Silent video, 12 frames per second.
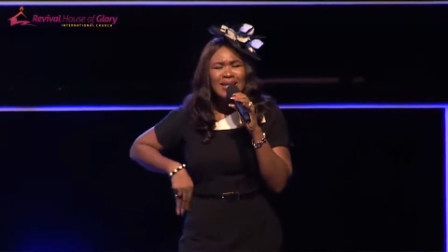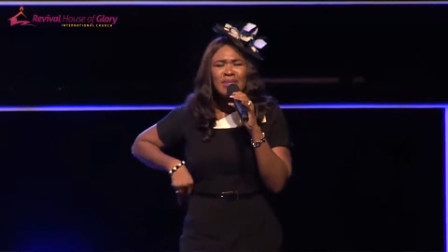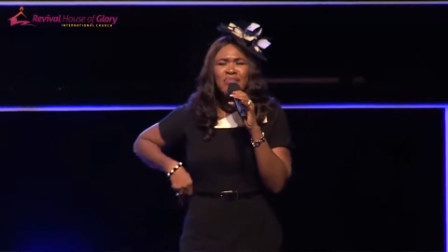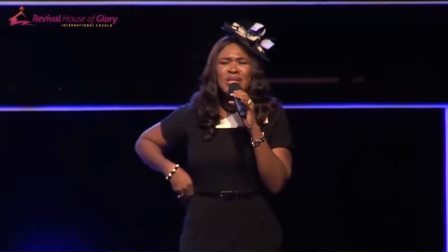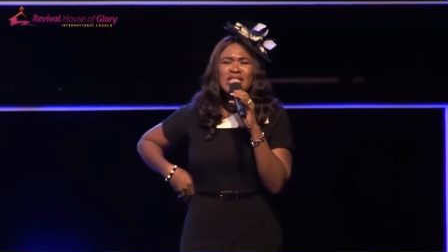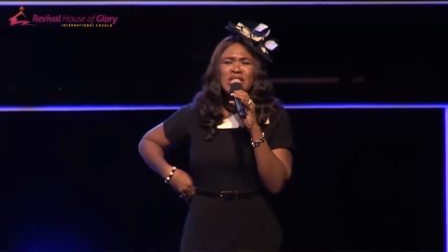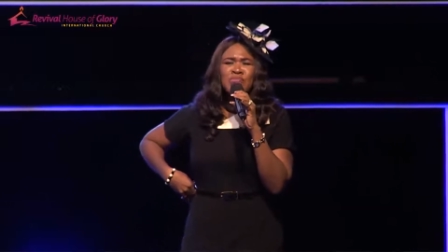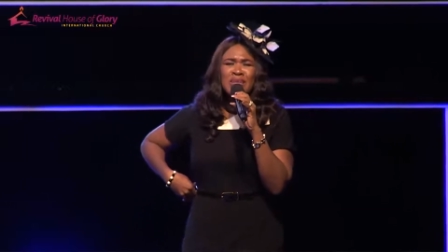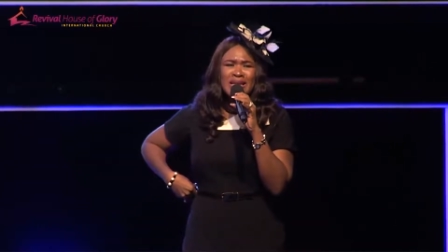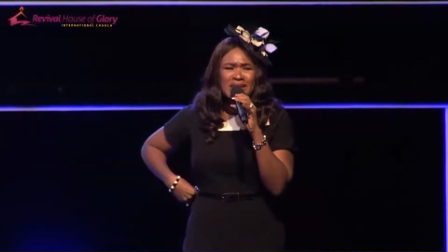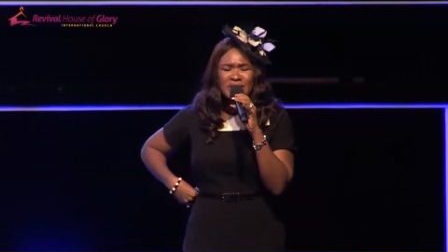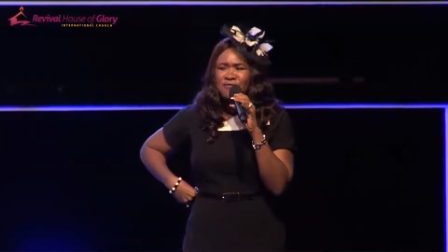minced
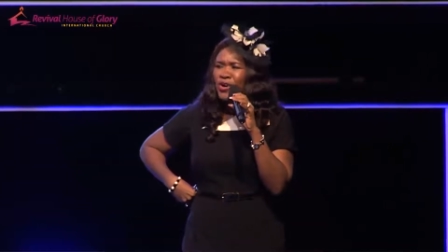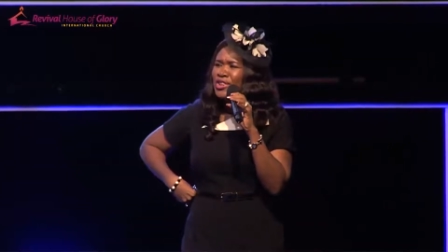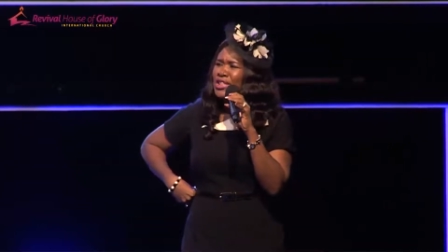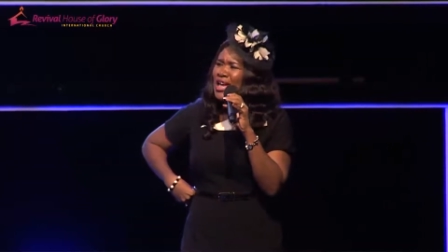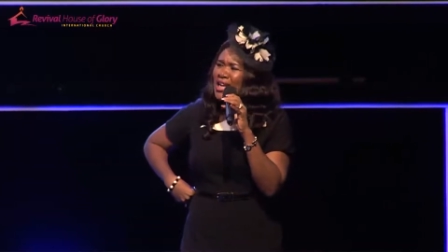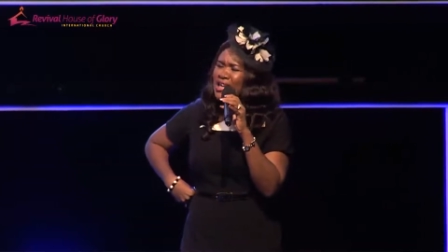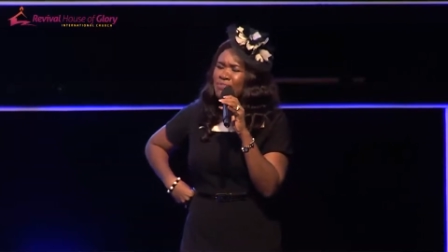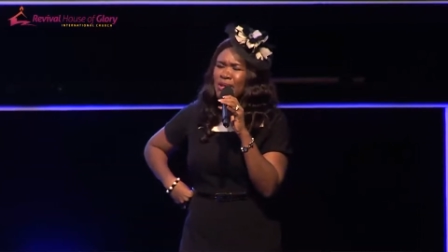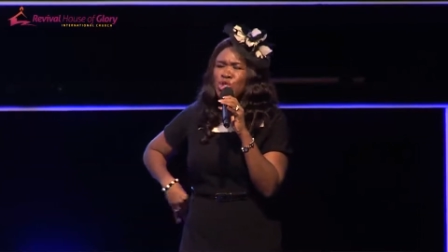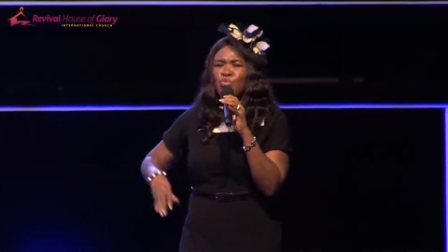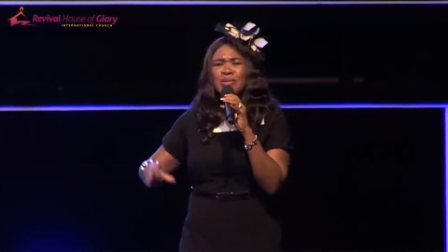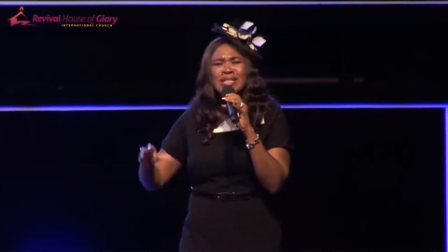meat for the enemy
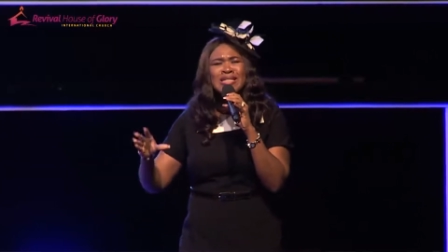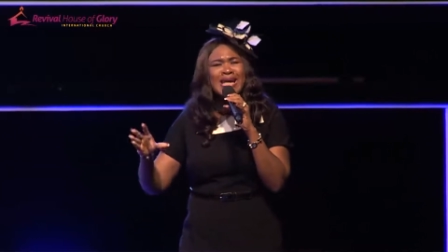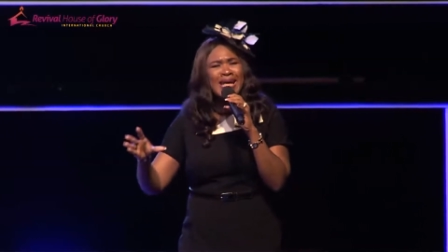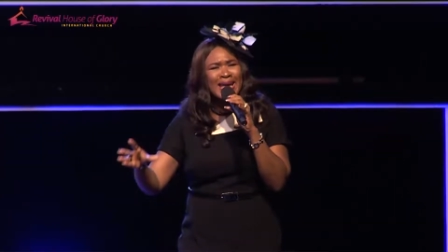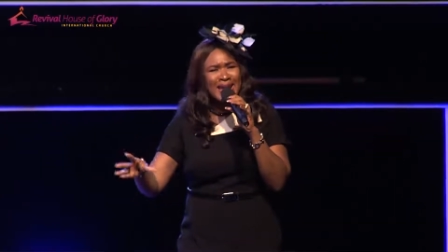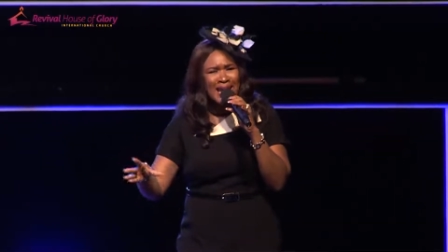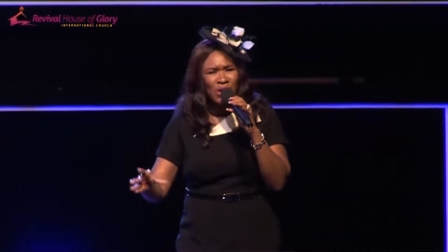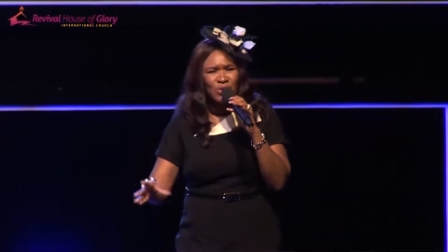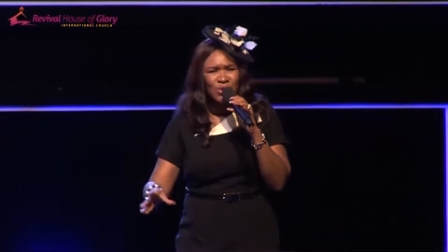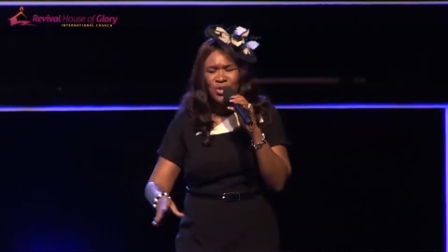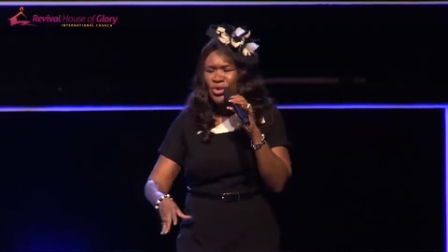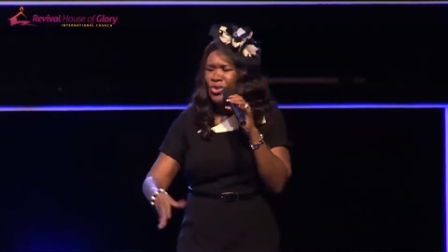to be taken out.